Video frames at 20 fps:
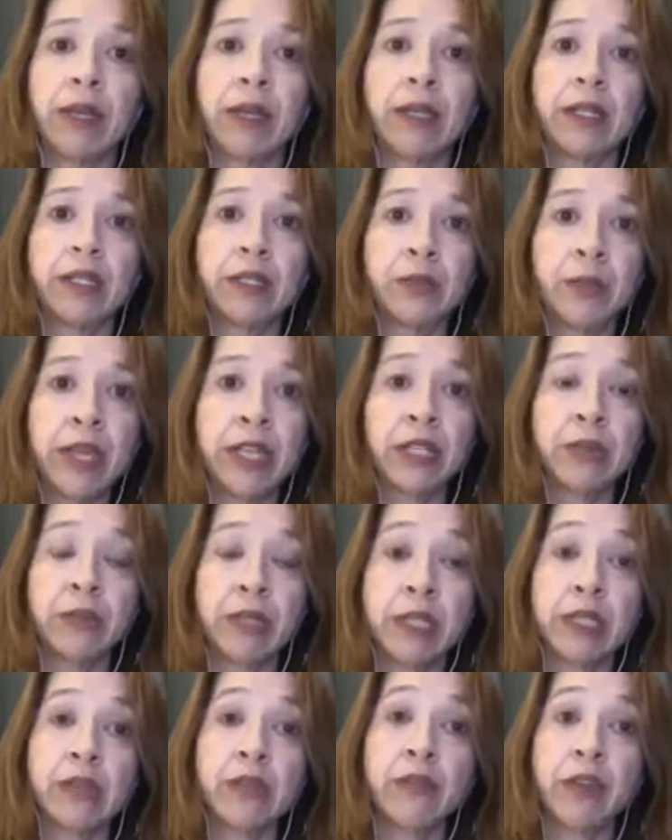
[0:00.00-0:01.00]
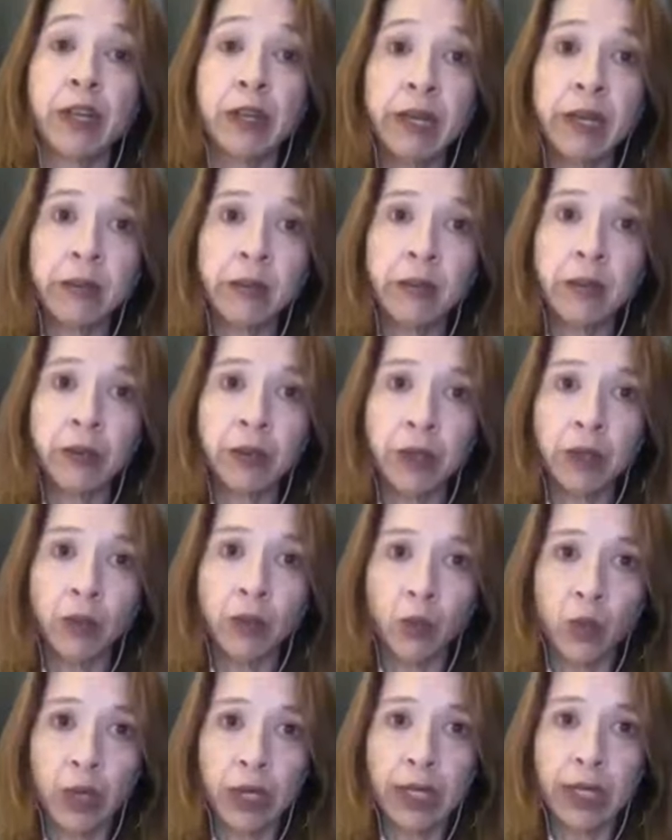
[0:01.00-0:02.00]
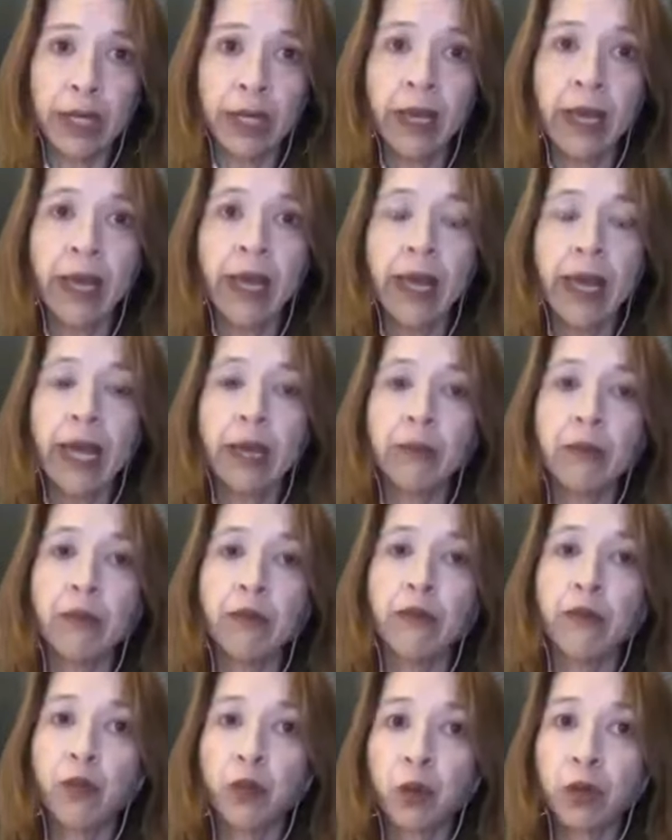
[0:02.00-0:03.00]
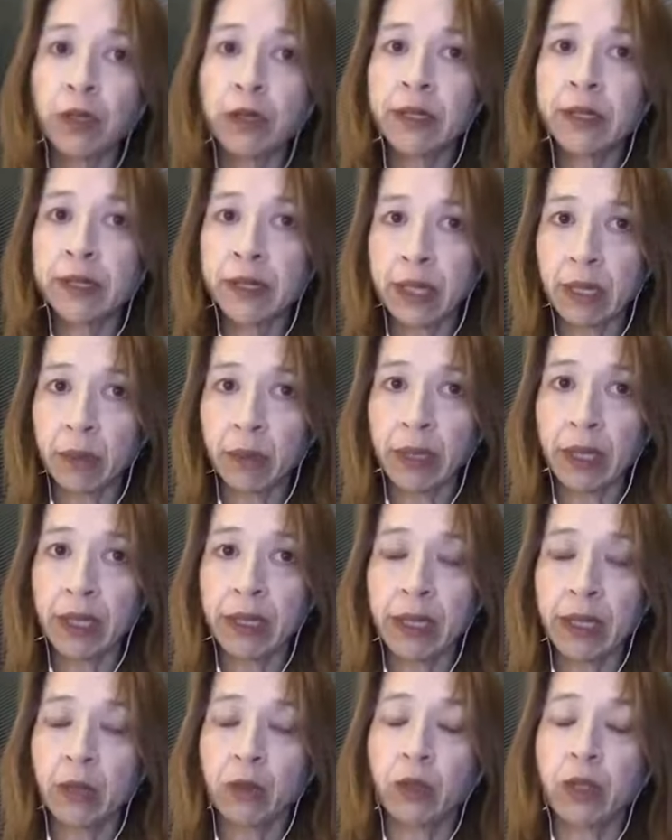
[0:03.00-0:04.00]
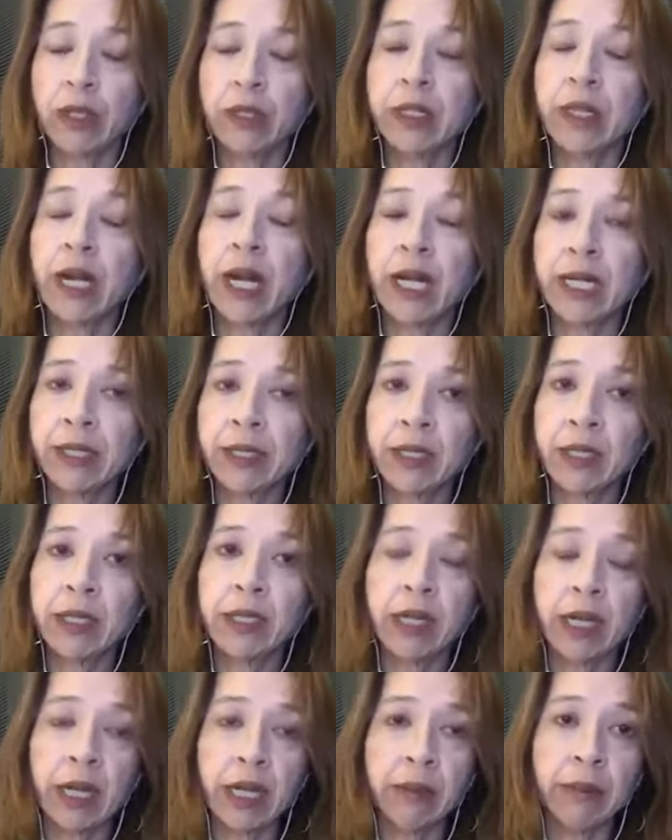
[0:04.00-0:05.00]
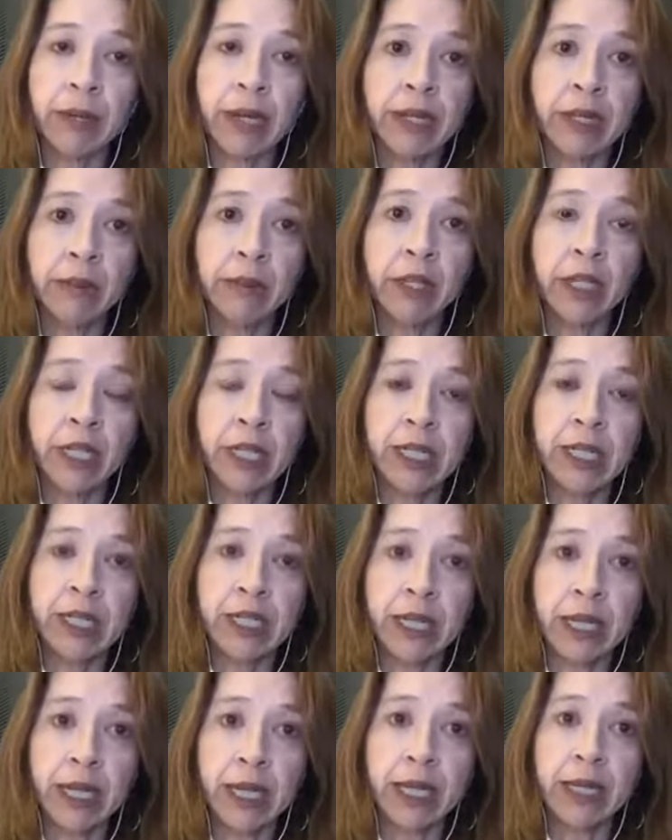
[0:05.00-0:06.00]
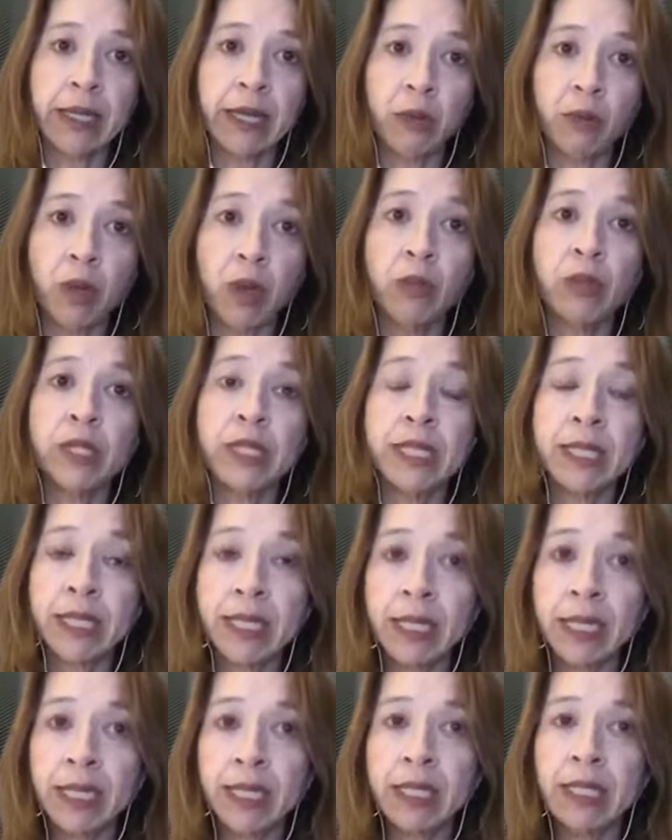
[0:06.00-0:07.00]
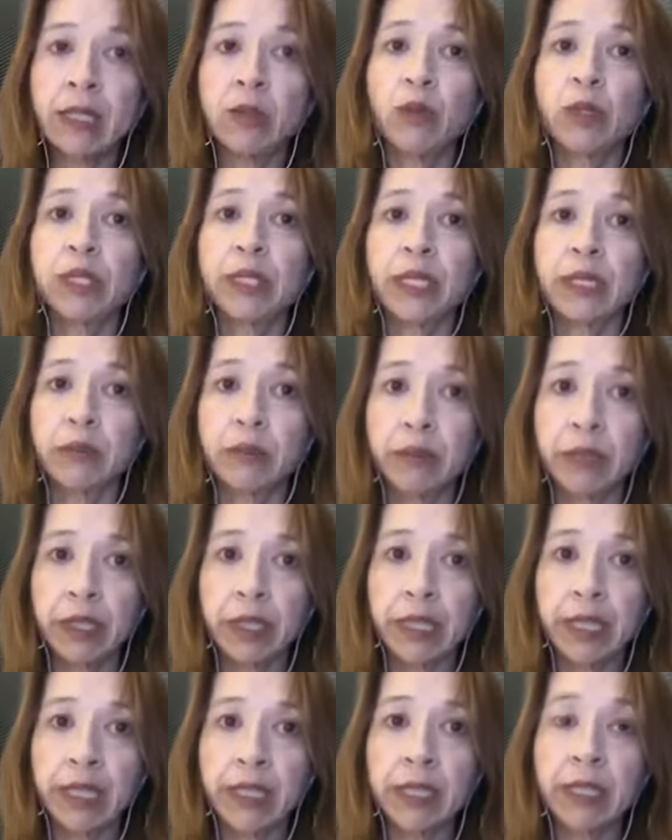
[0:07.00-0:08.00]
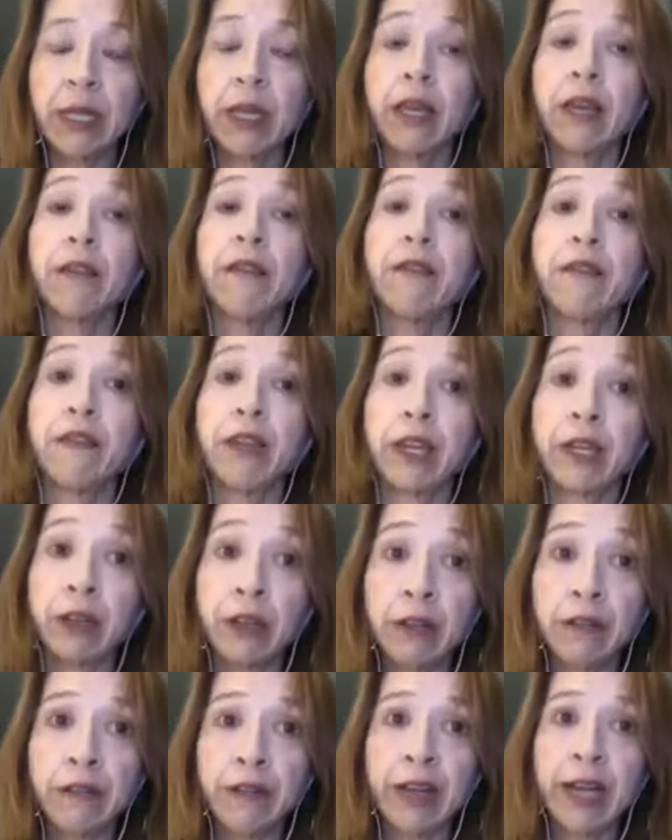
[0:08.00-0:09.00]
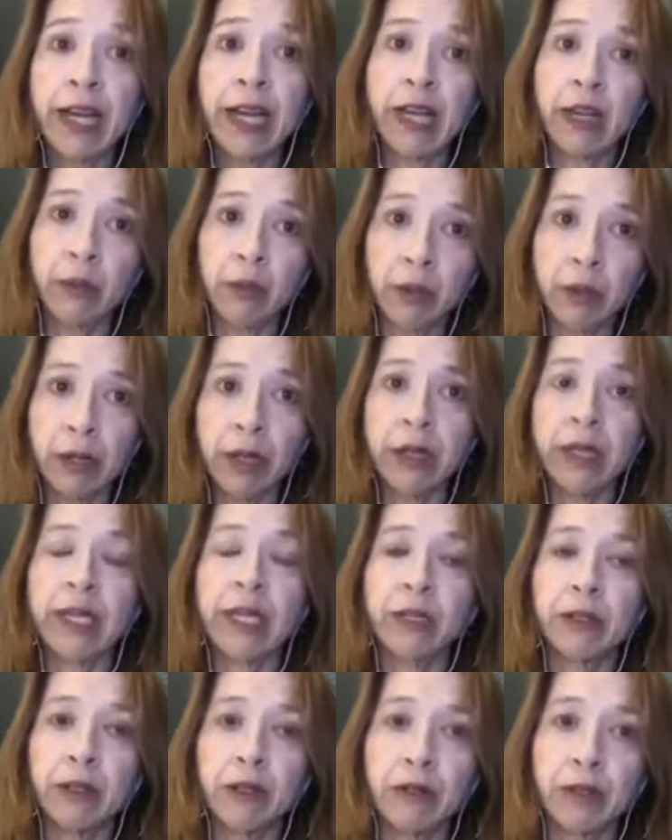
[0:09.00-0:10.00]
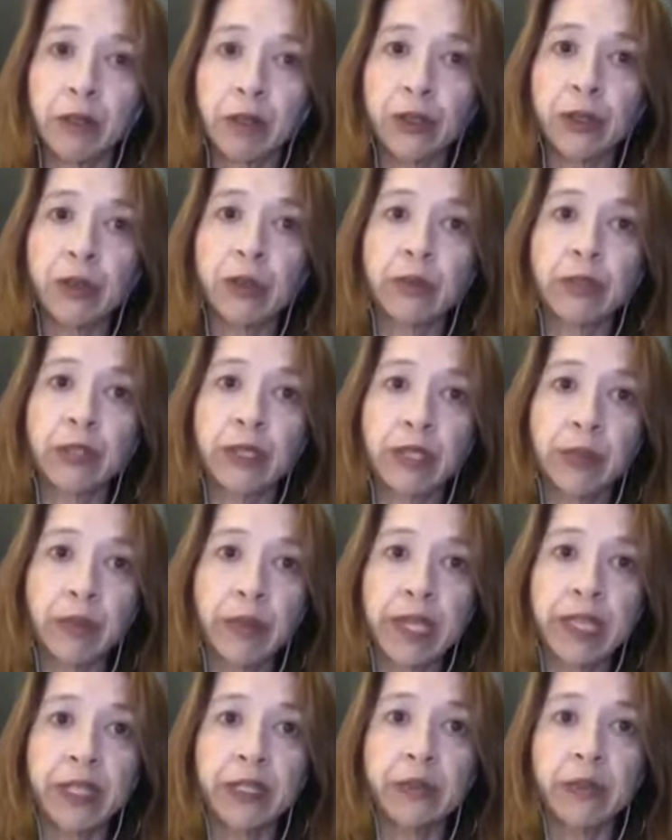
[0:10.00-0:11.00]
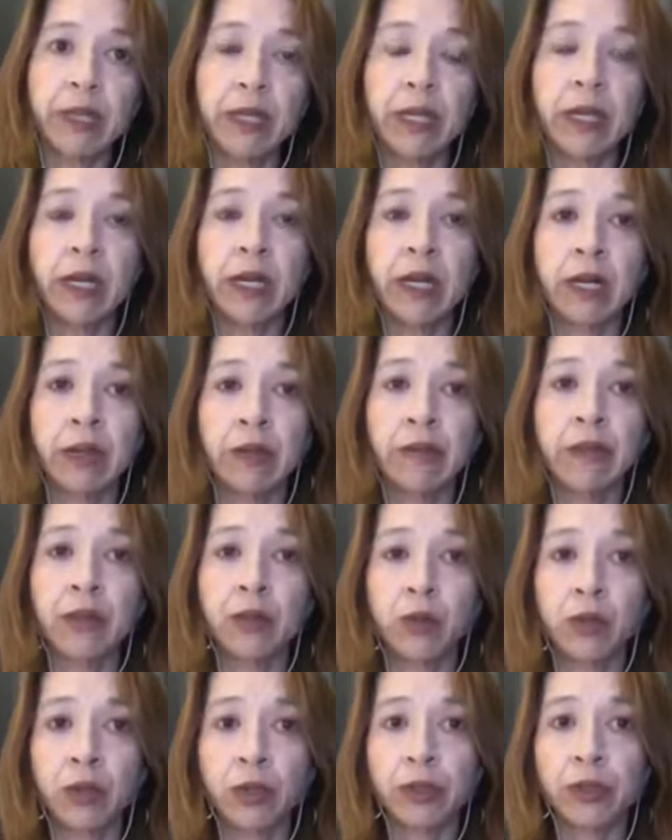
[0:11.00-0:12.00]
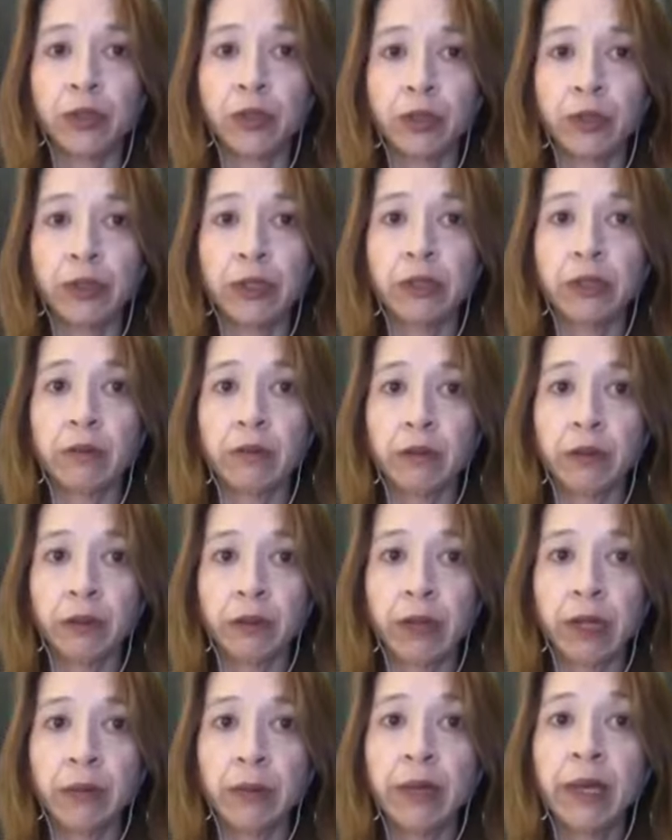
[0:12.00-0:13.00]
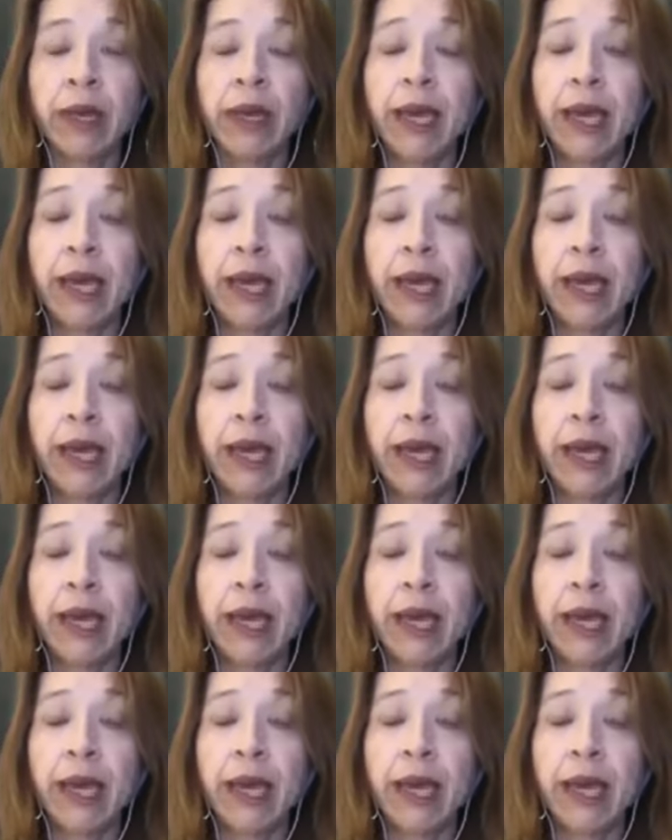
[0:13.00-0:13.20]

dismantlement is a very important one. And before the summit, there was constant talk by the American side that what was needed was complete, verifiable, irreversible dismantlement of the North's nuclear program.